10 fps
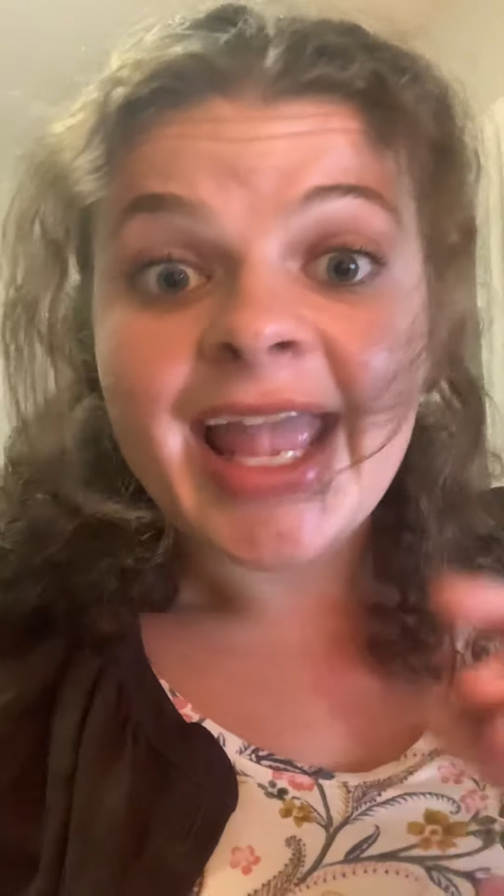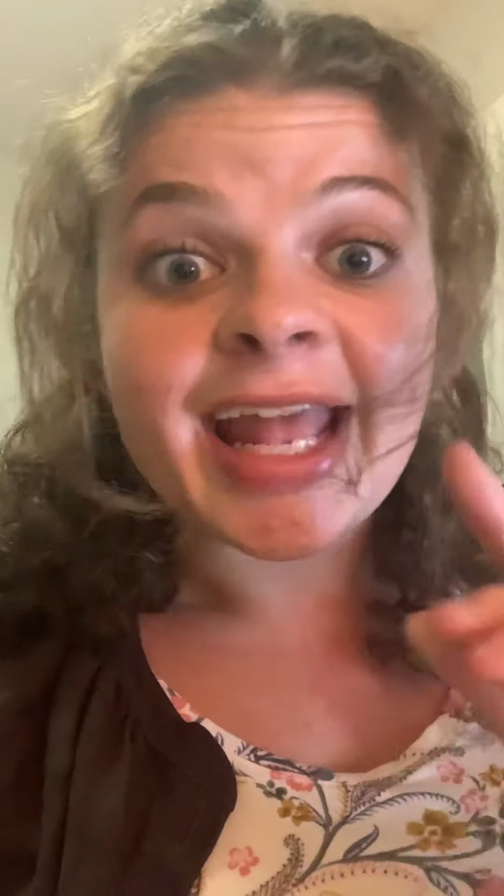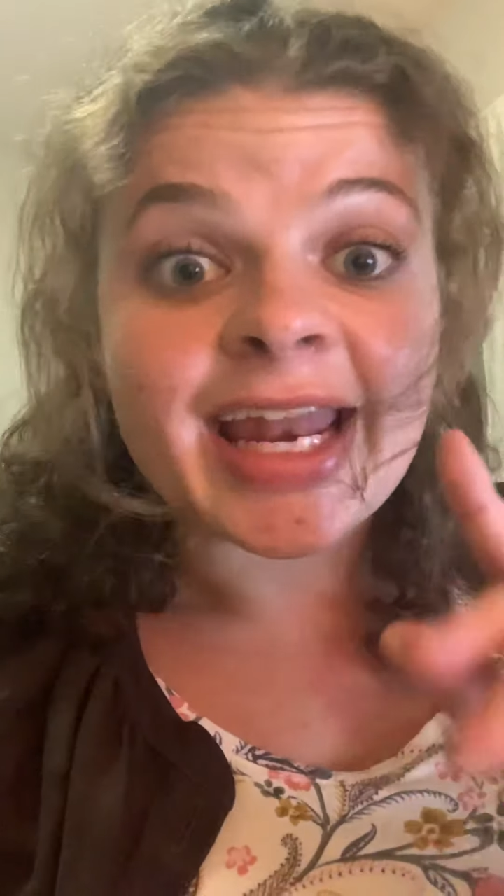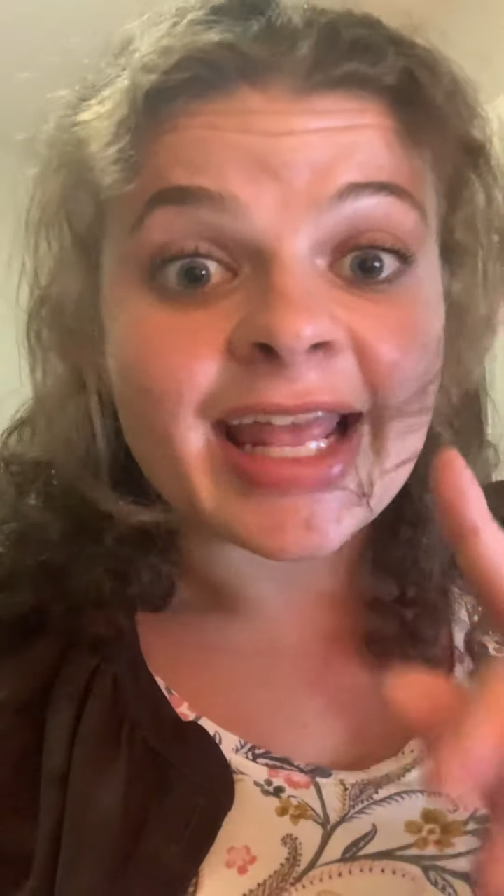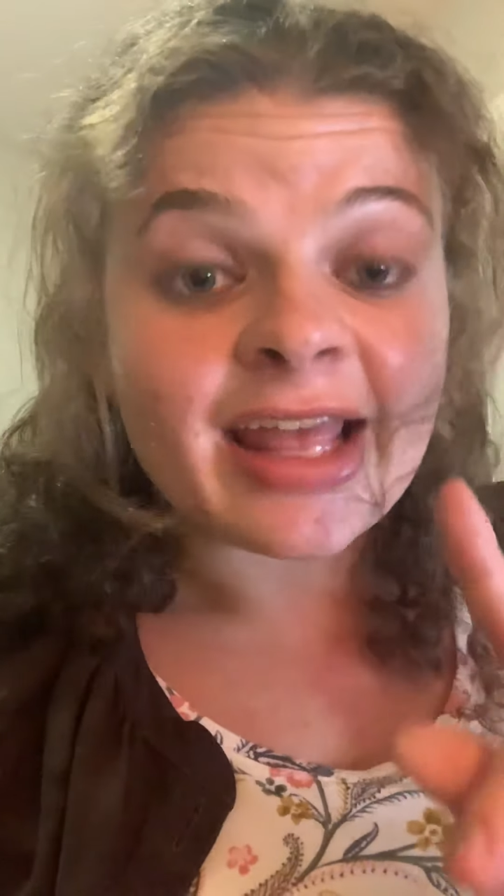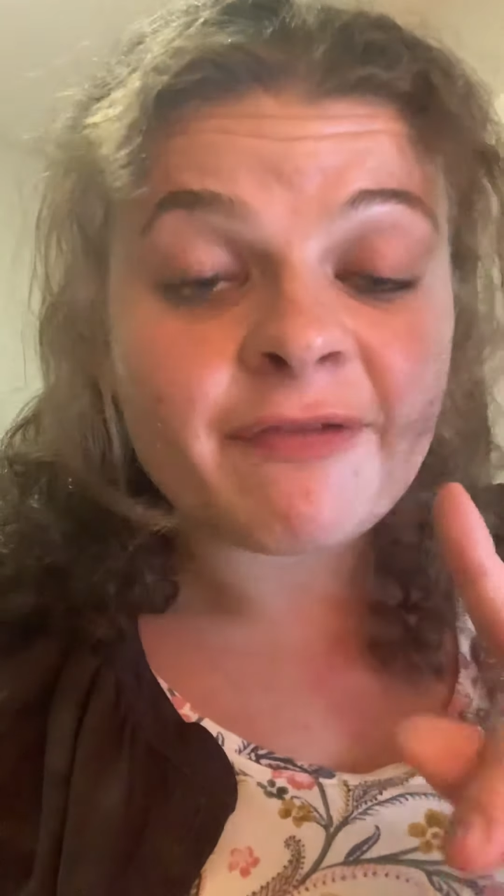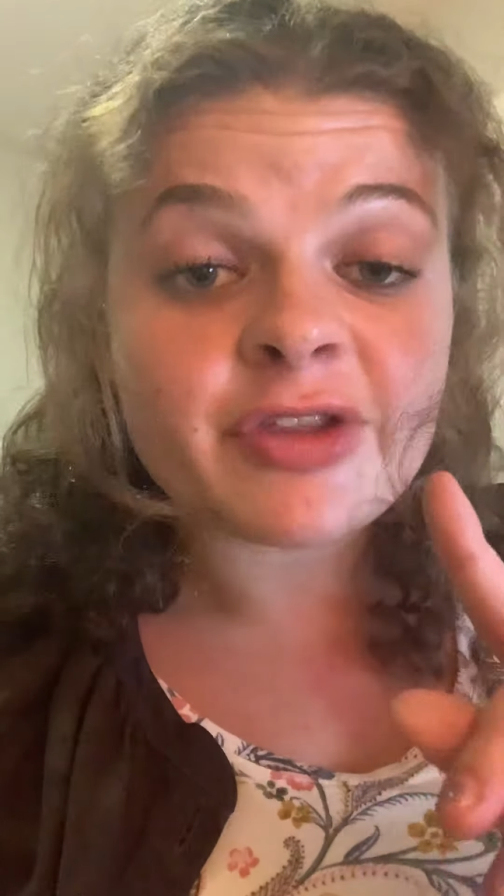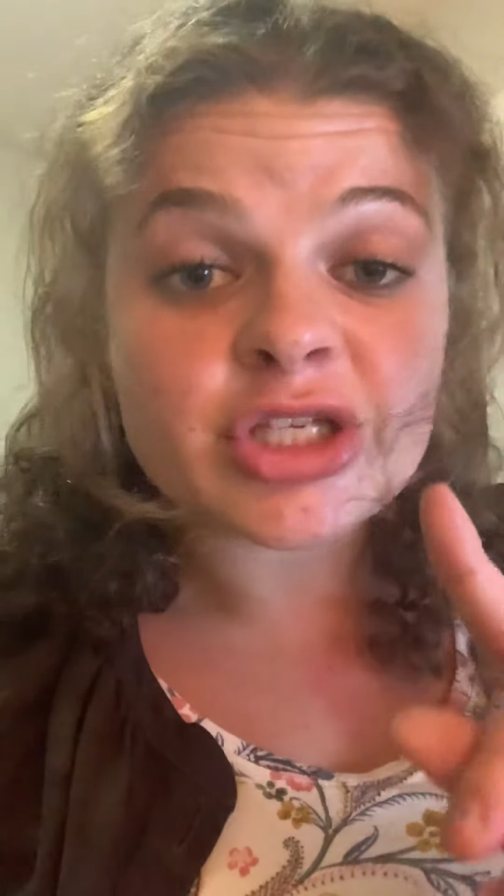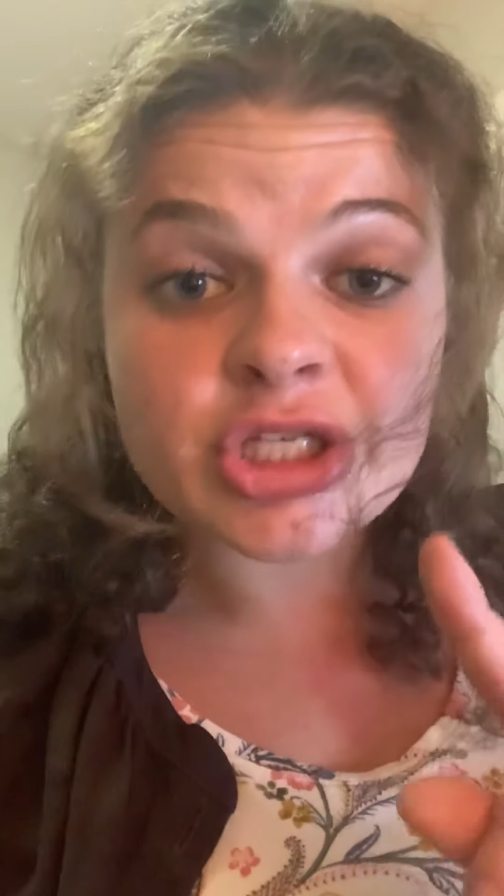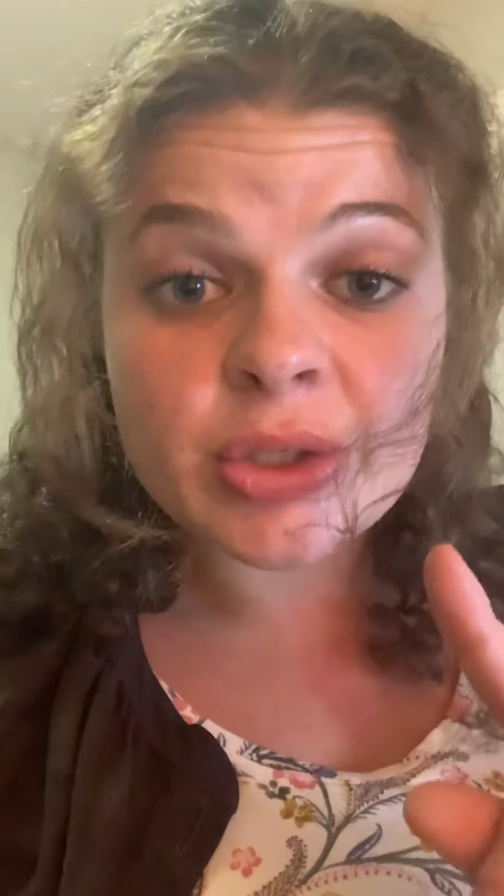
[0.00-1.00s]
and if
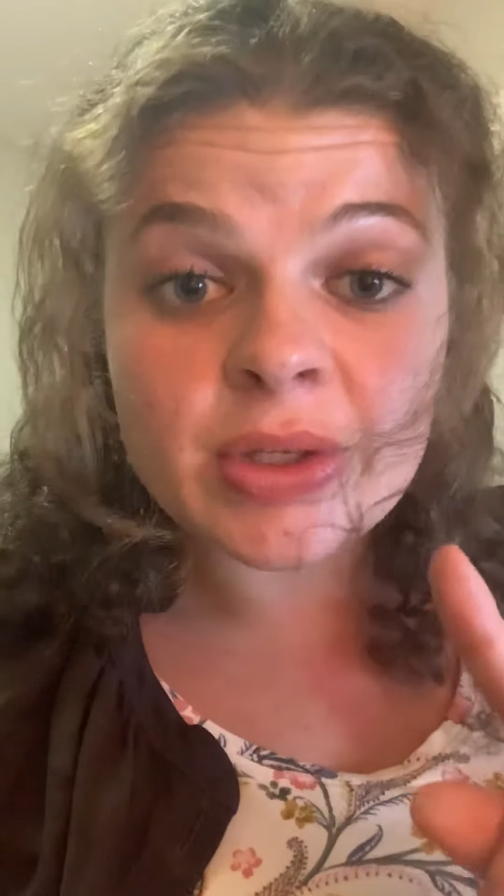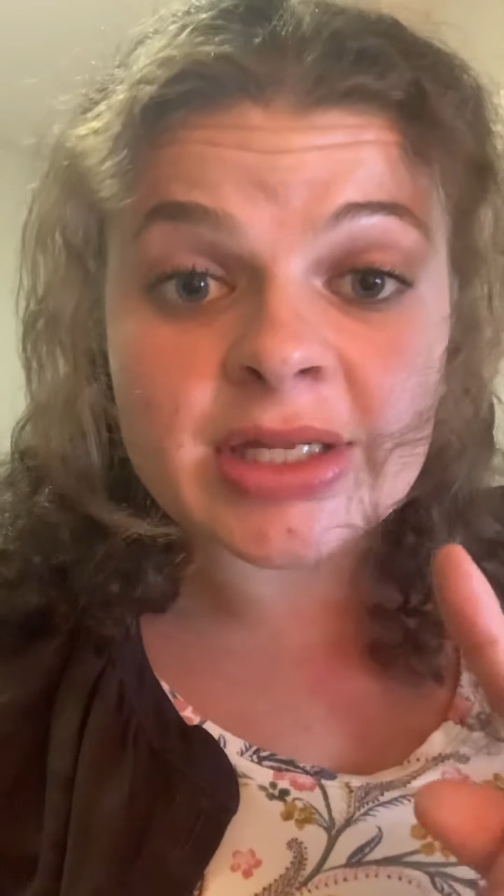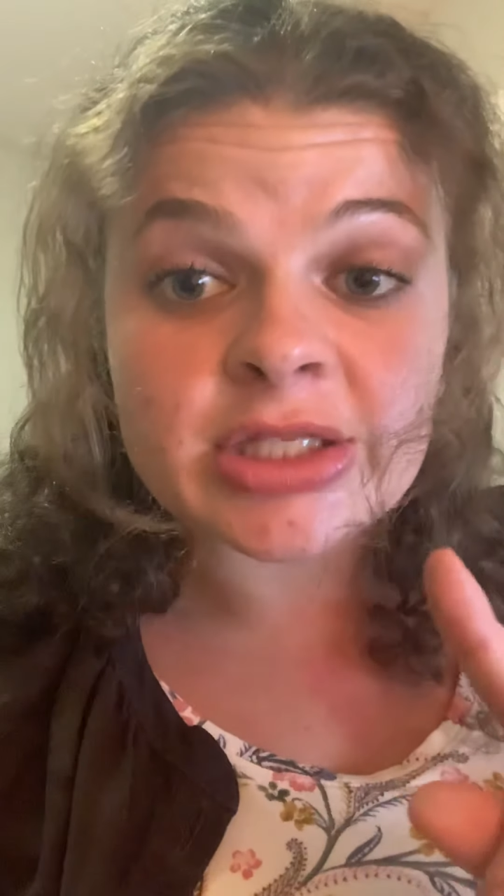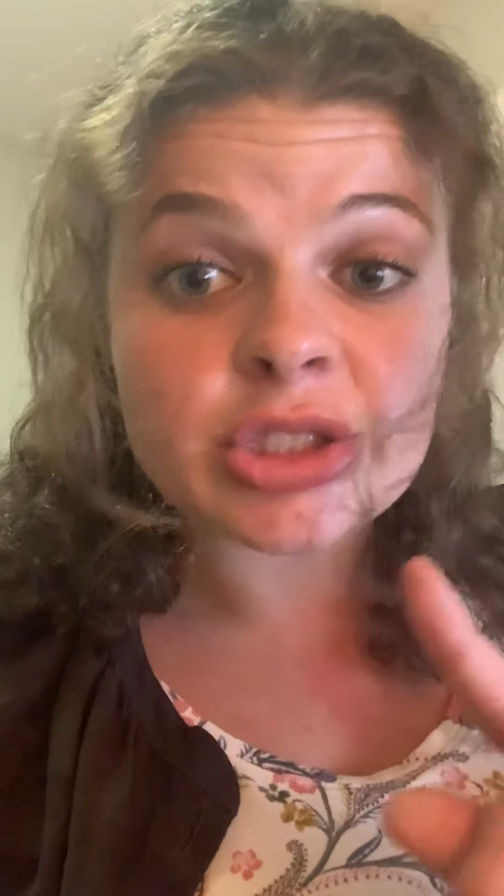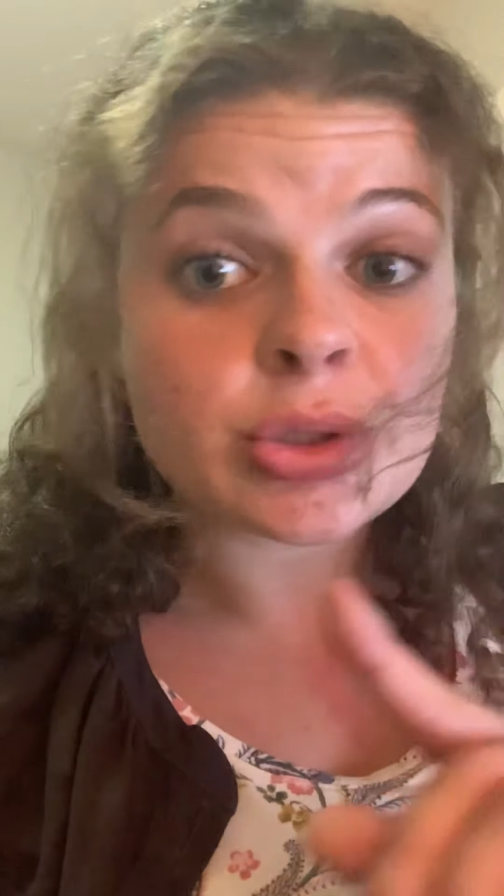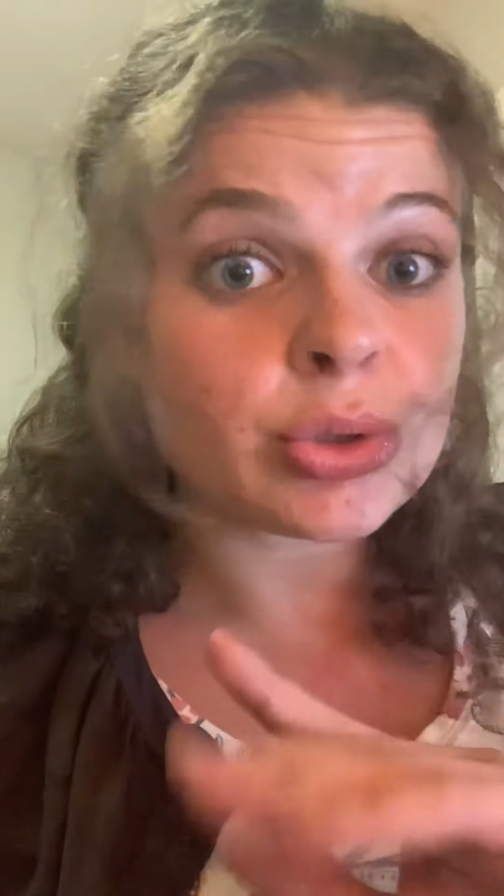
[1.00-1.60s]
the students